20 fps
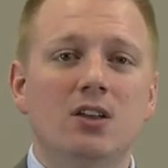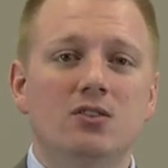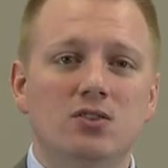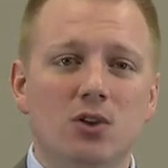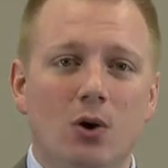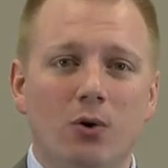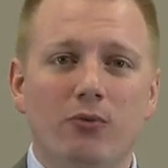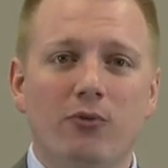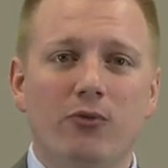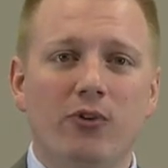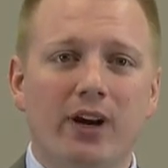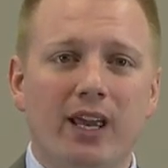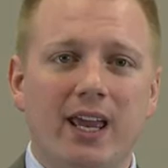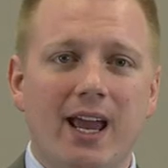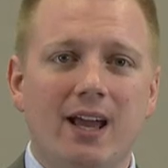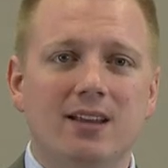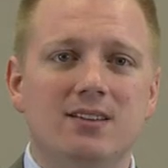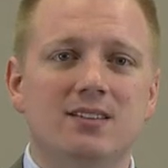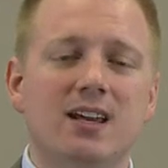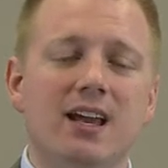don't
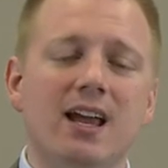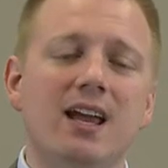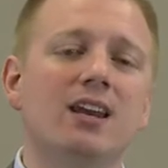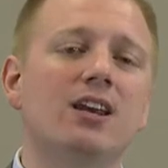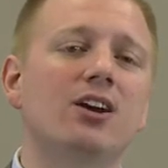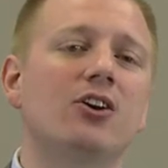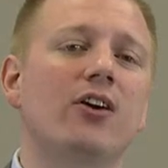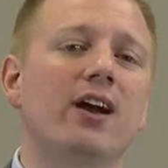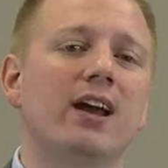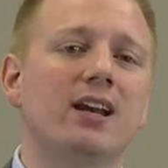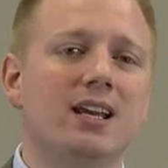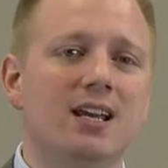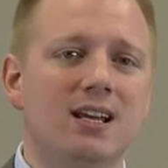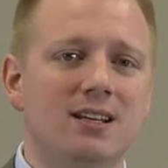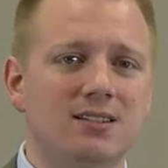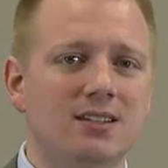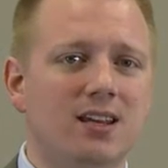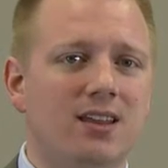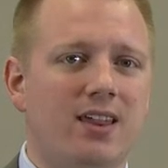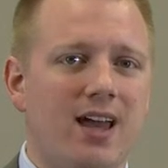forget to integrate
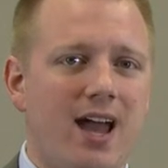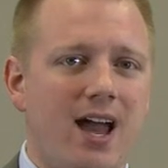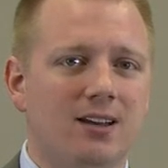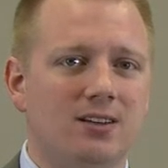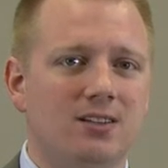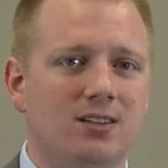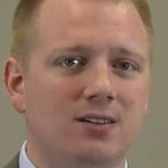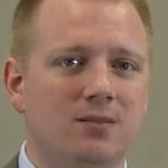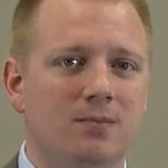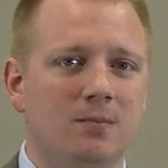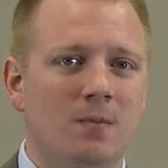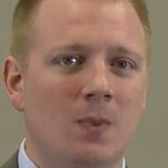into that.